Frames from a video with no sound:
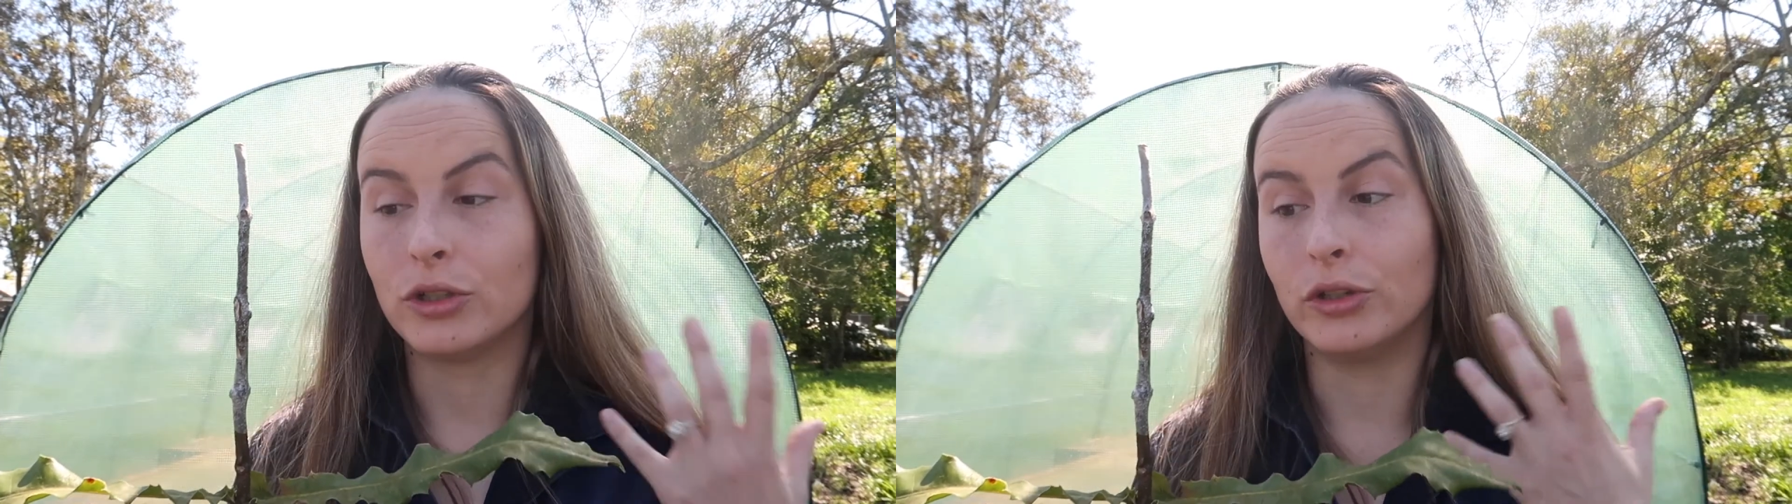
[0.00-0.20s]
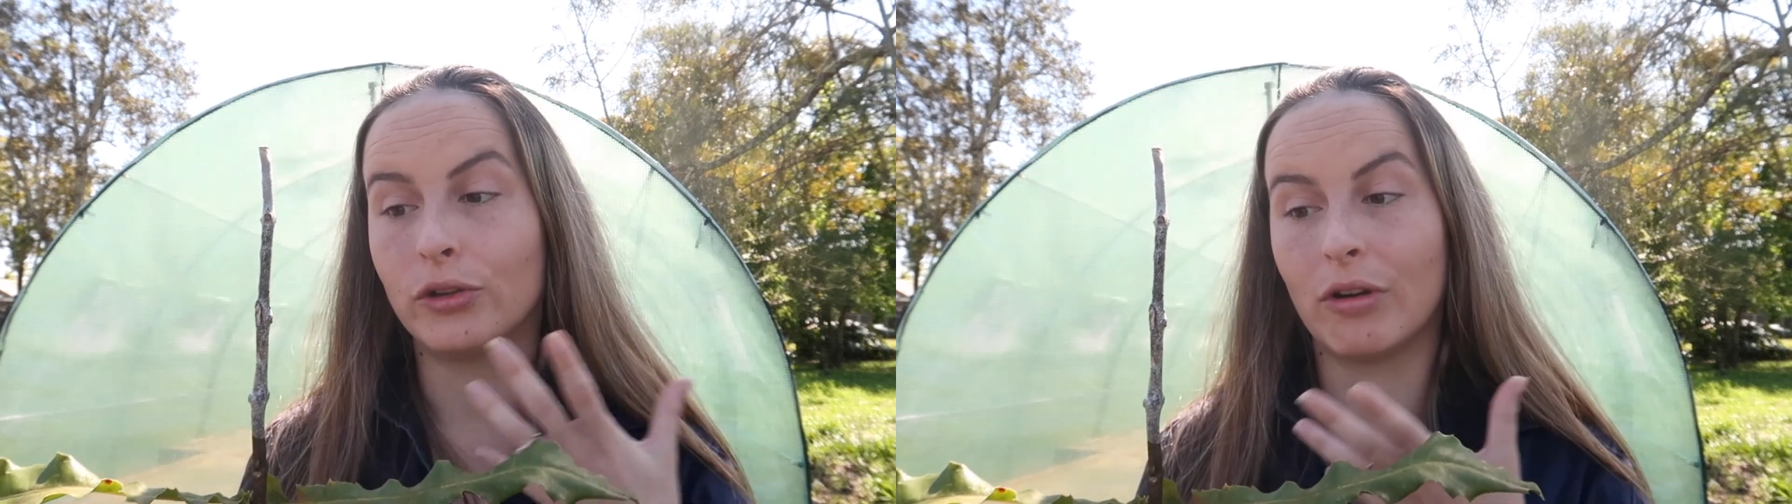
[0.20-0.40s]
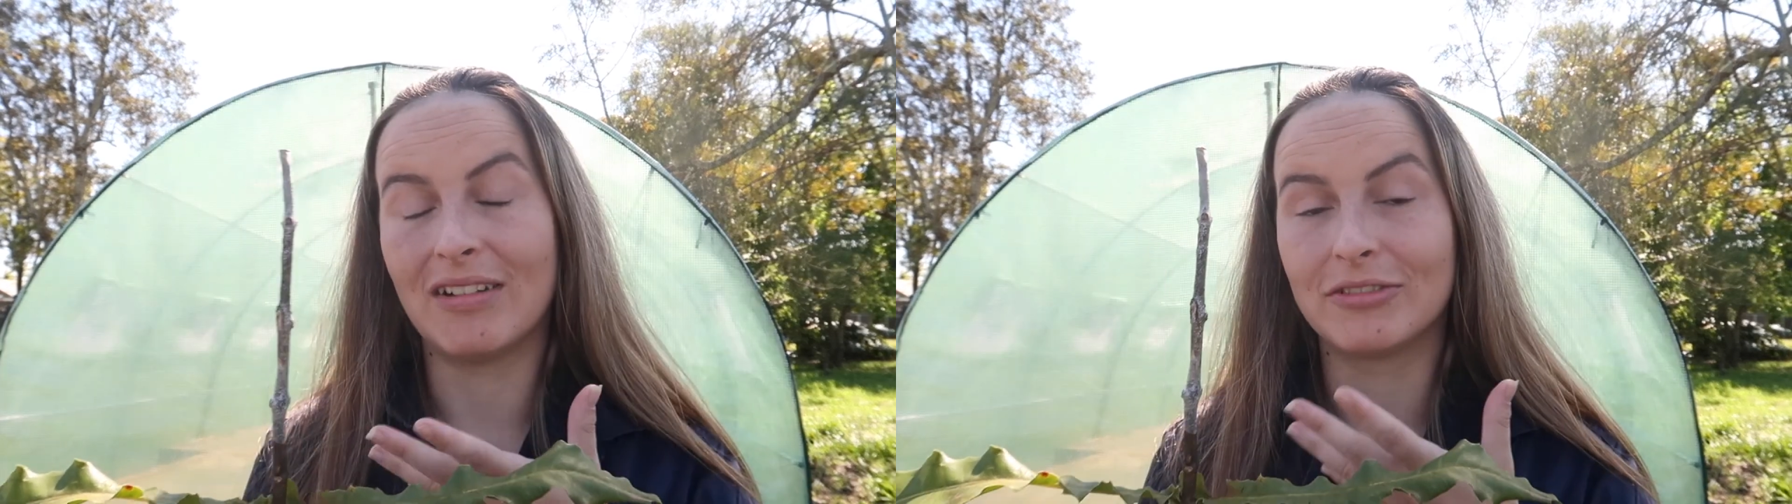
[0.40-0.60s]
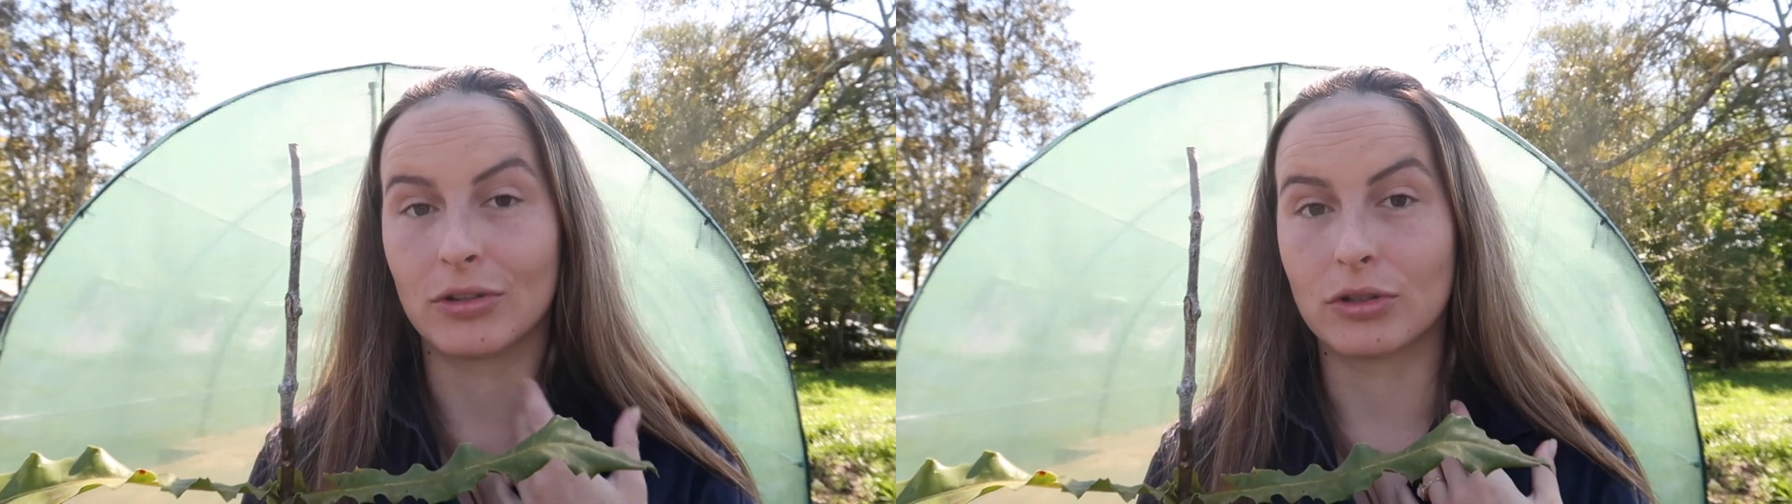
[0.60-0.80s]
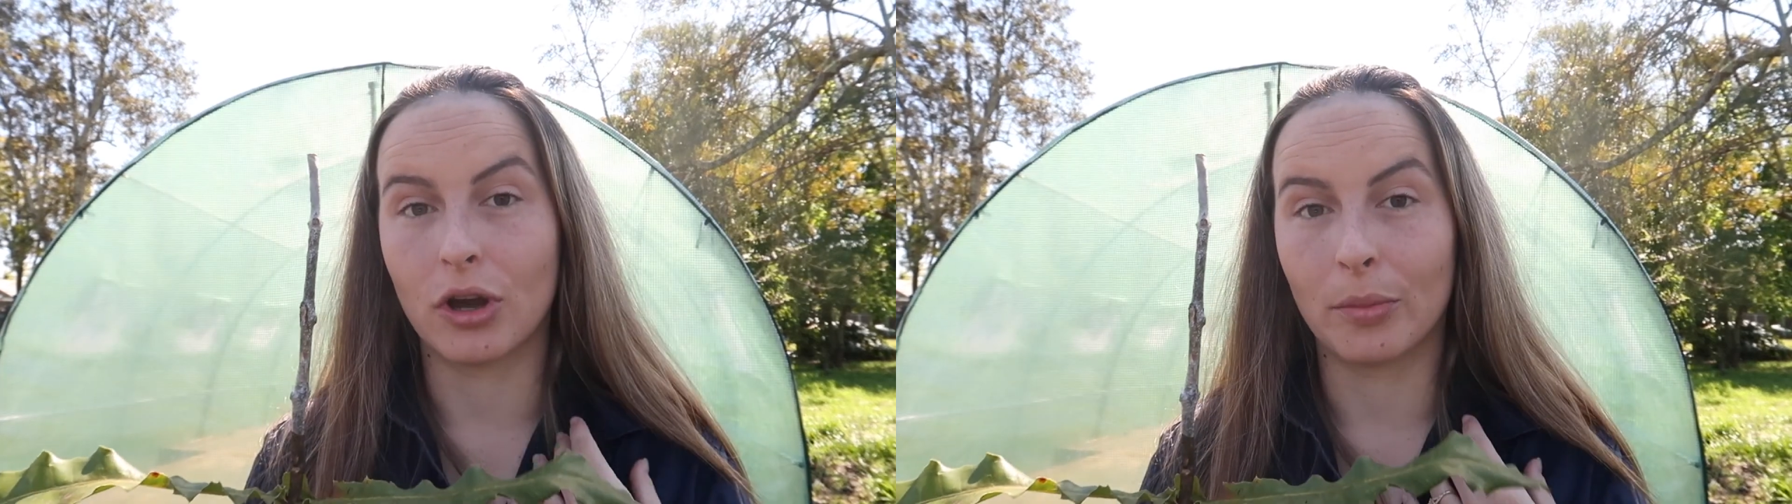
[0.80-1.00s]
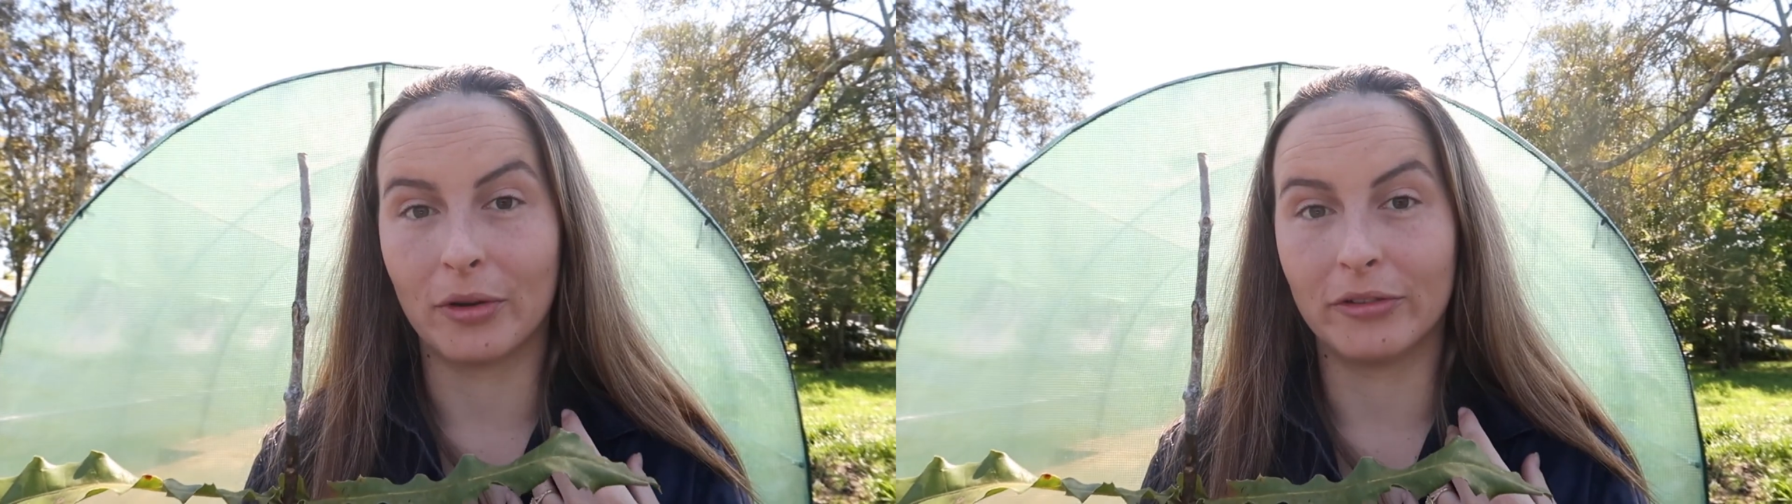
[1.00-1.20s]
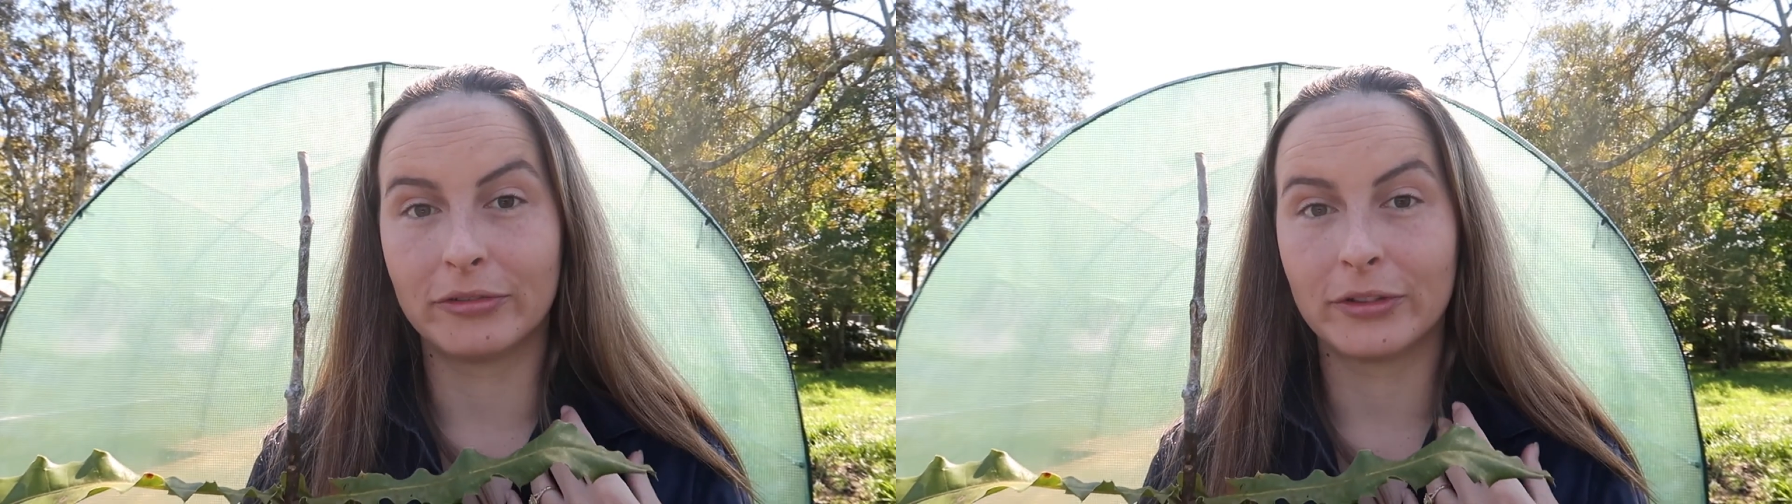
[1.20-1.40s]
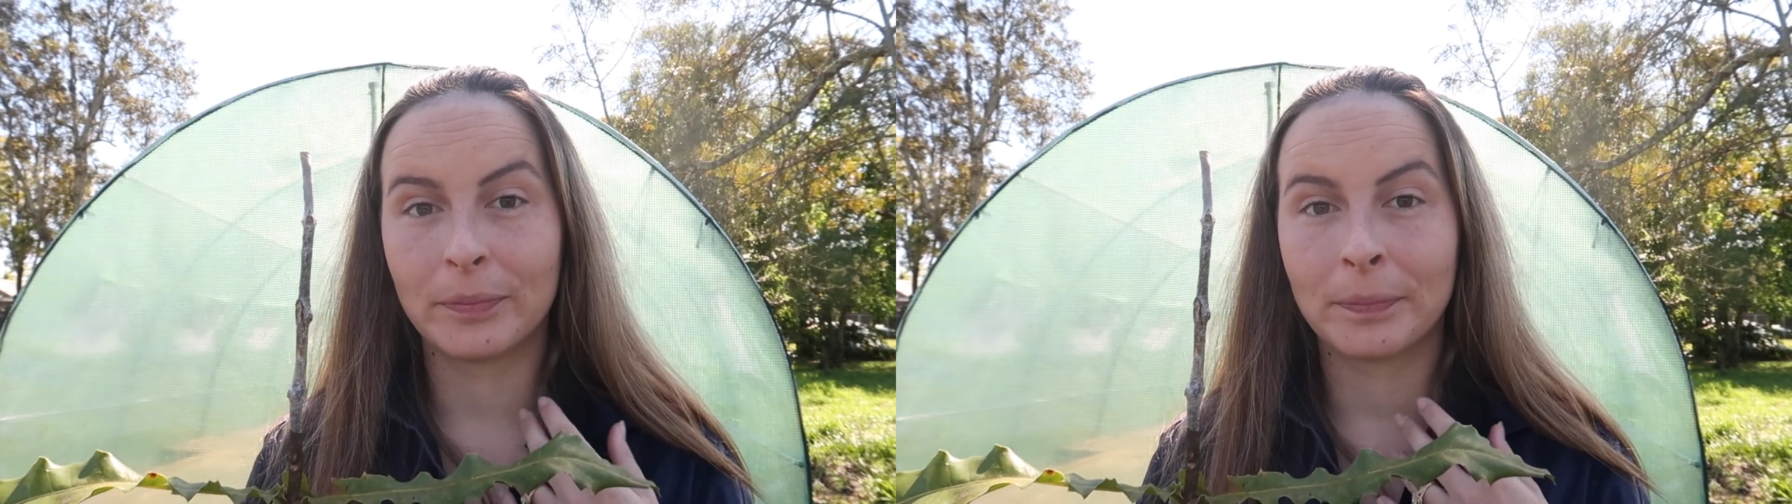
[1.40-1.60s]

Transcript: to graft on top of.